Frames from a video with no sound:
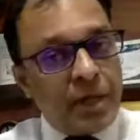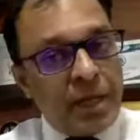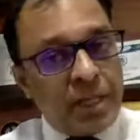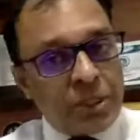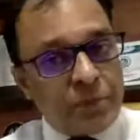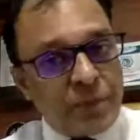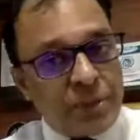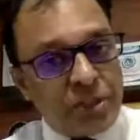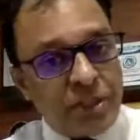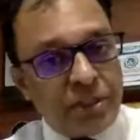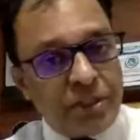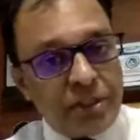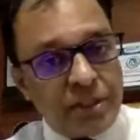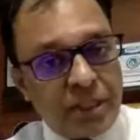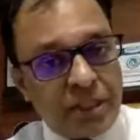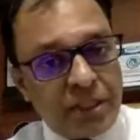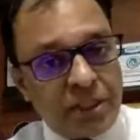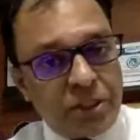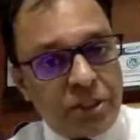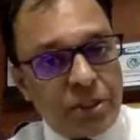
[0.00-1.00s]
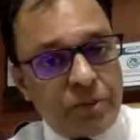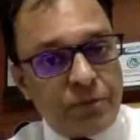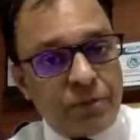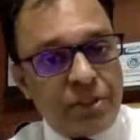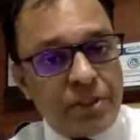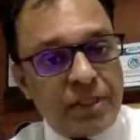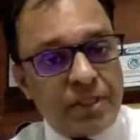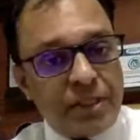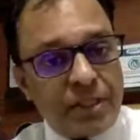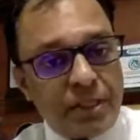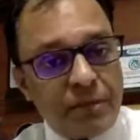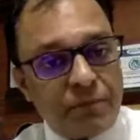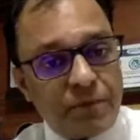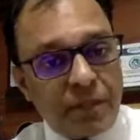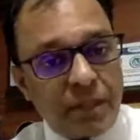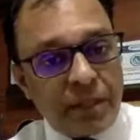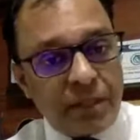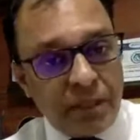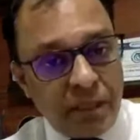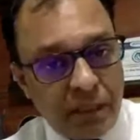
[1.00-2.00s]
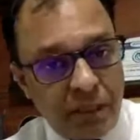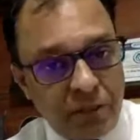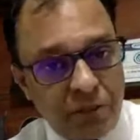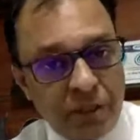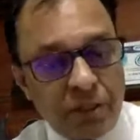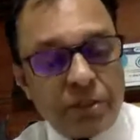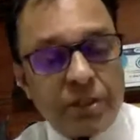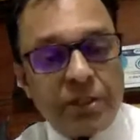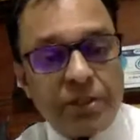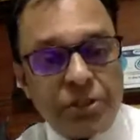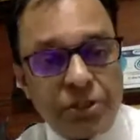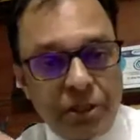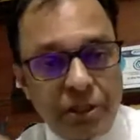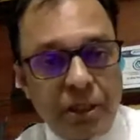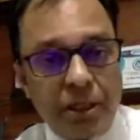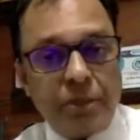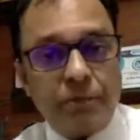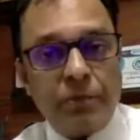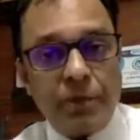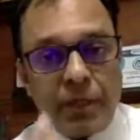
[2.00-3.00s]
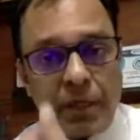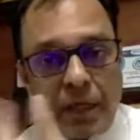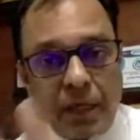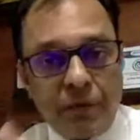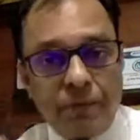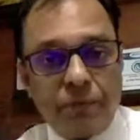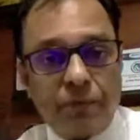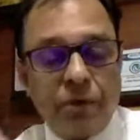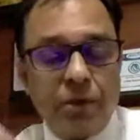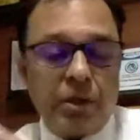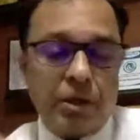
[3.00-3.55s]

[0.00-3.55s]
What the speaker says: And especially these adhesions, which I said, if they are there, then surgically we have